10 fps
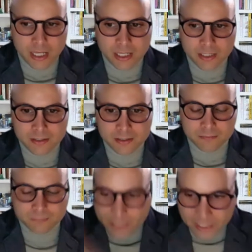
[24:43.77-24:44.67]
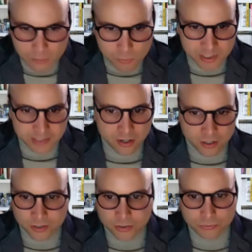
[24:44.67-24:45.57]
And anyone can
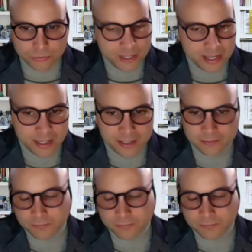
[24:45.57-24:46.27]
argue that,